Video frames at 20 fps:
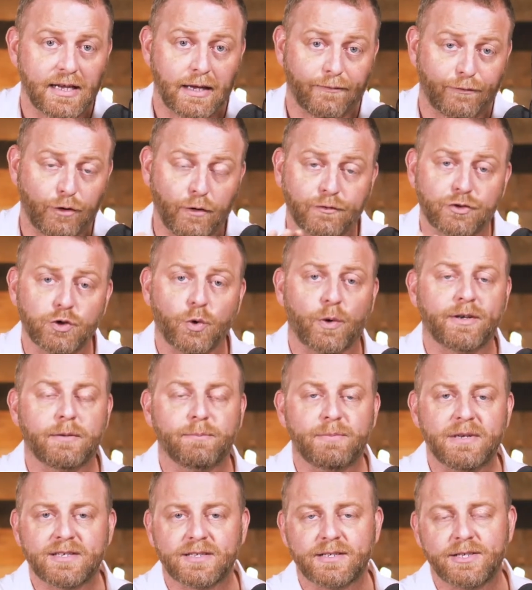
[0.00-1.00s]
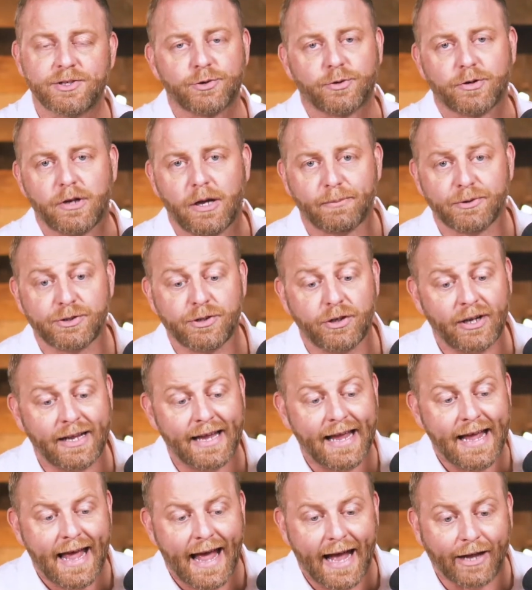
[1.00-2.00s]
If you've joined a business or an
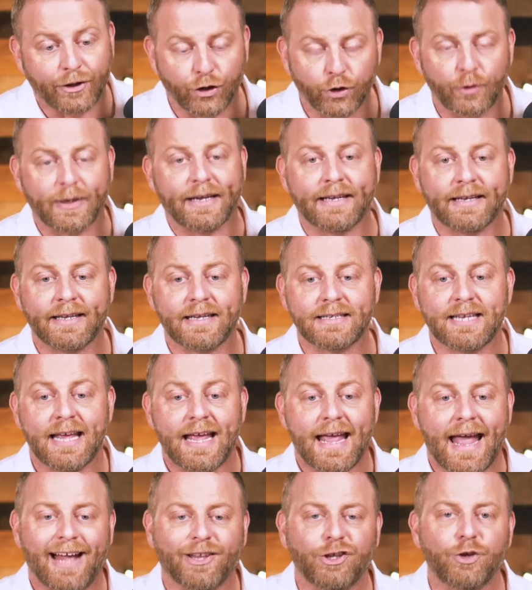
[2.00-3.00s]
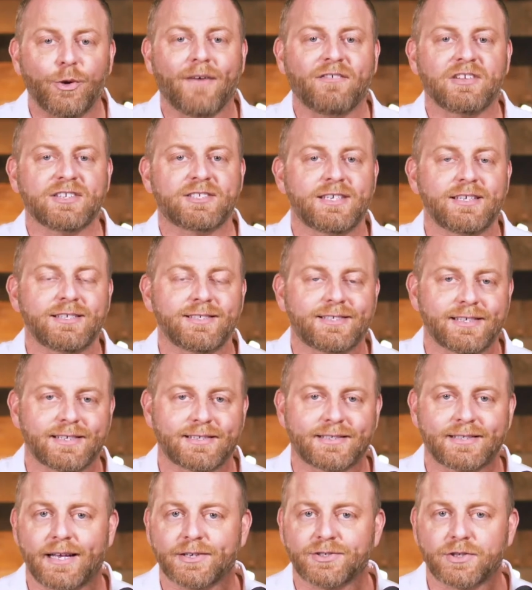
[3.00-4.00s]
opportunity and you're in it and you haven't seen
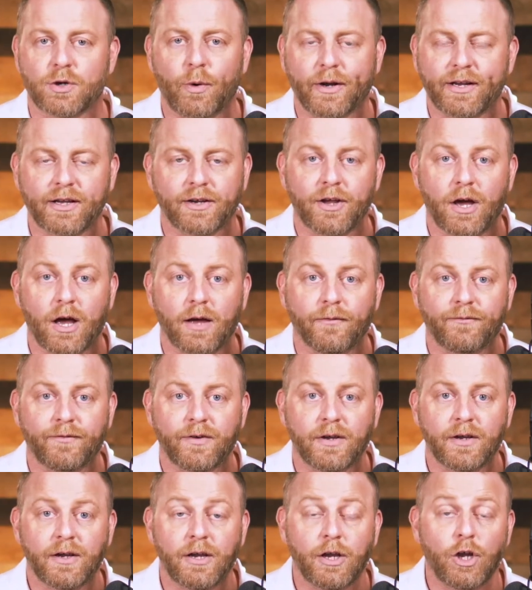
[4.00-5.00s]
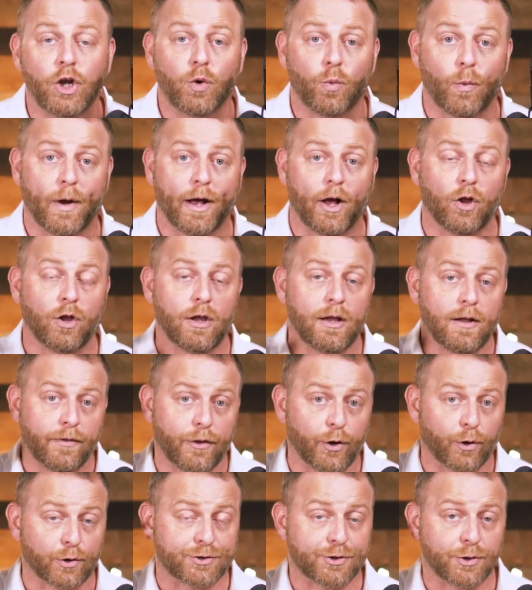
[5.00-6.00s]
success quick enough, well,
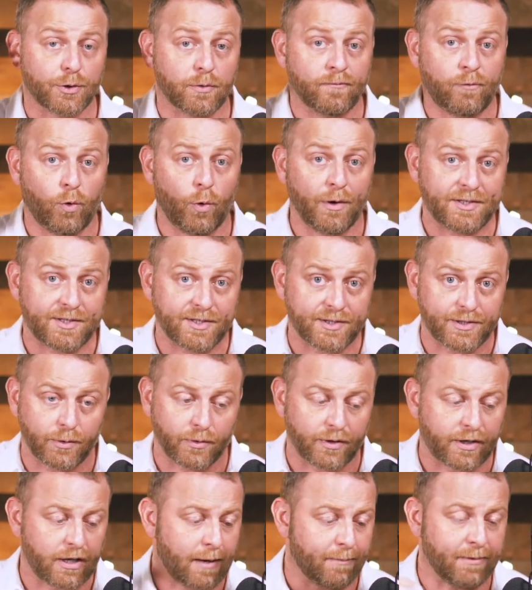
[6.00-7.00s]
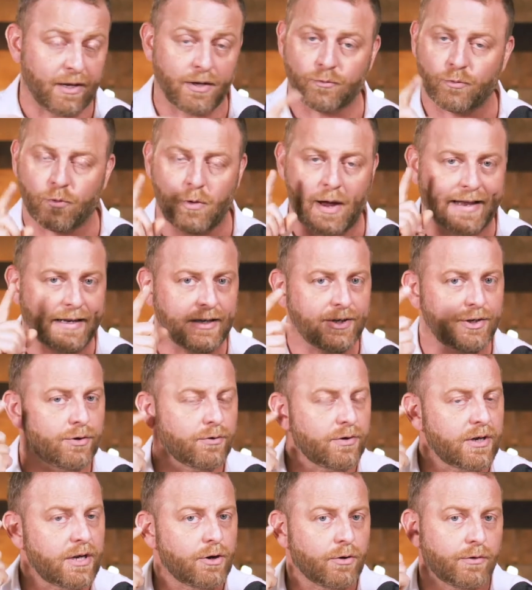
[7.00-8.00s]
there are certain voices that'll come in right into
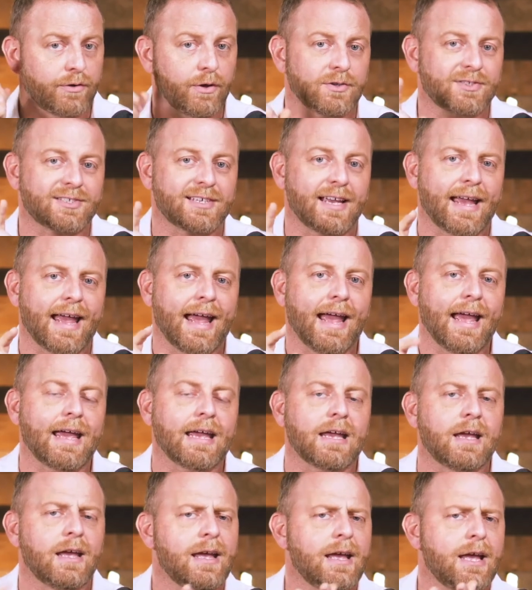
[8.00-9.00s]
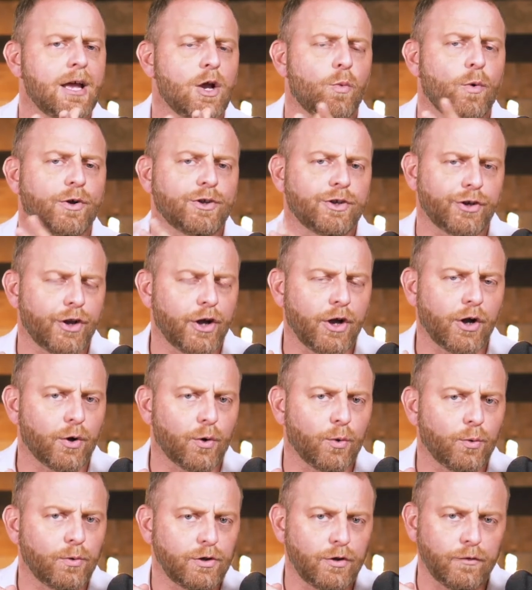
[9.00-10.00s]
your ear and they'll say, Hey, well, you
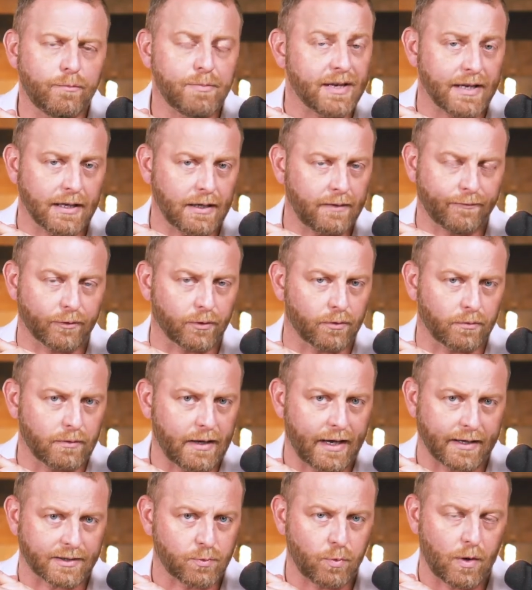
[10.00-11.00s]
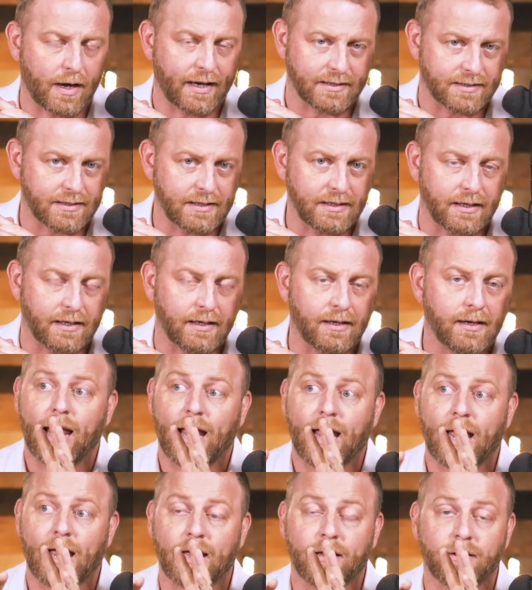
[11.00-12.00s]
know, you've been in for XYZ,
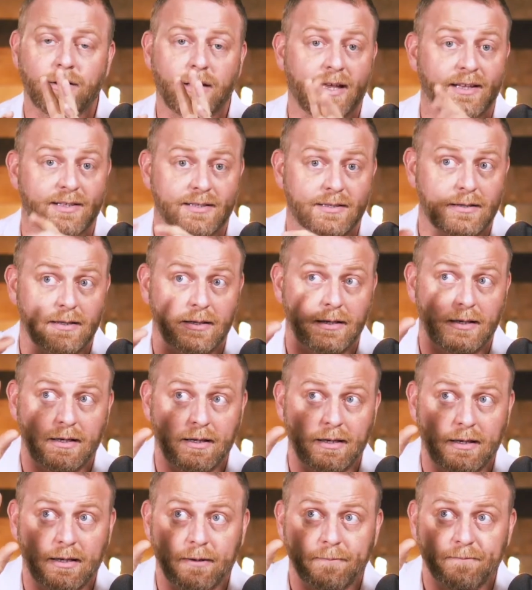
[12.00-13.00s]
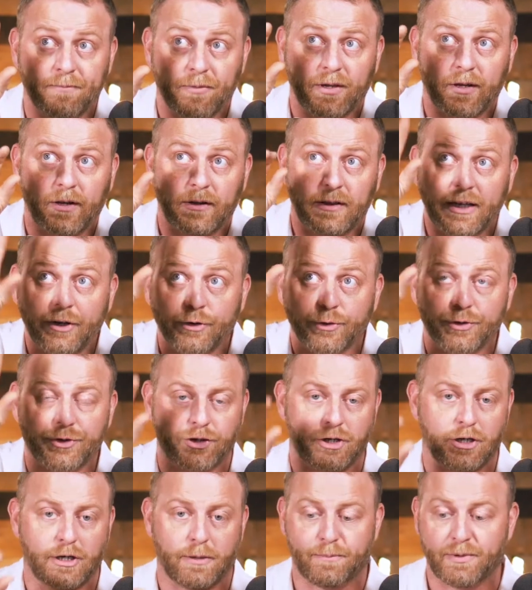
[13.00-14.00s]
and it's the
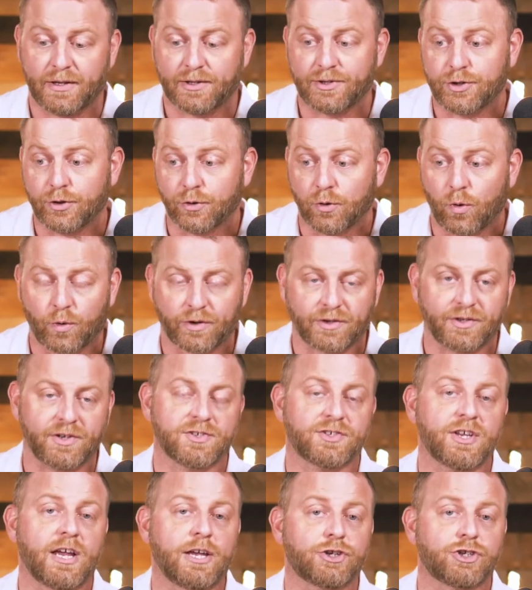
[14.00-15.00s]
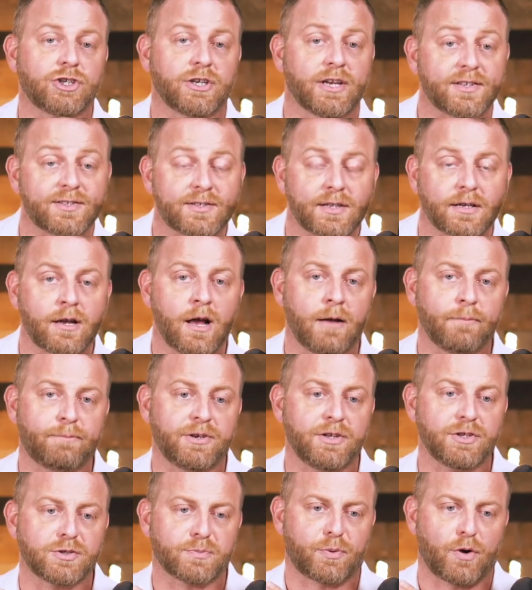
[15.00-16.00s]
leadership, it's your organization, it's the
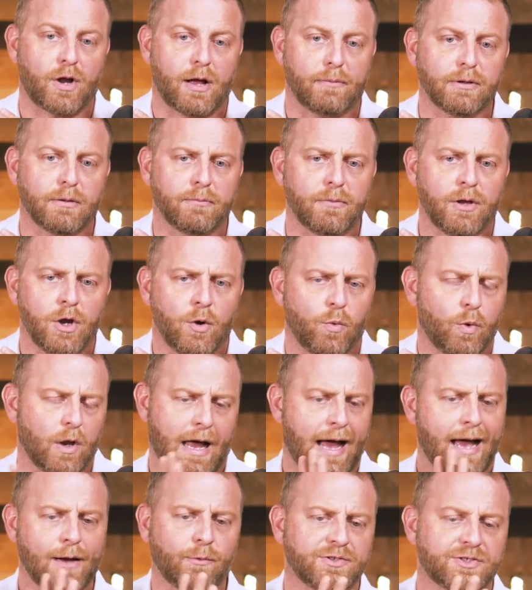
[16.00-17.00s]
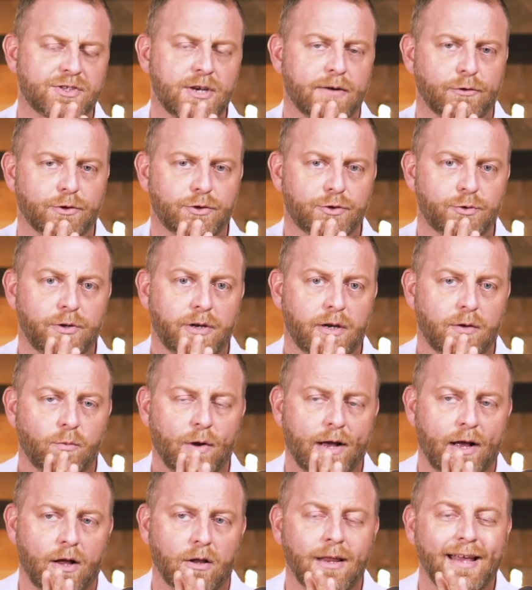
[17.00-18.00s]
company's problem. Well, I was never treated
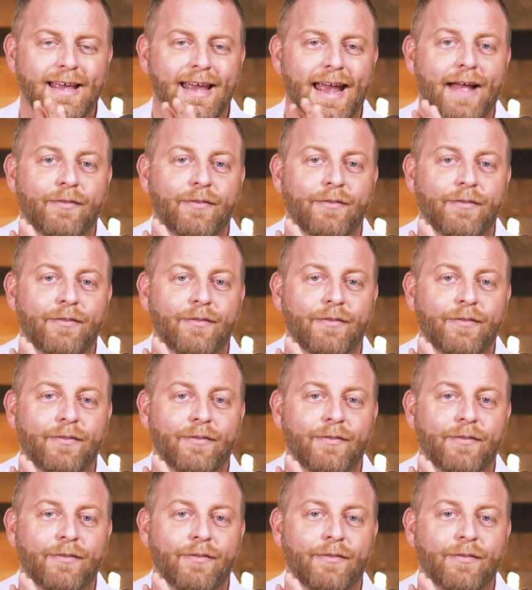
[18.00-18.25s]
well.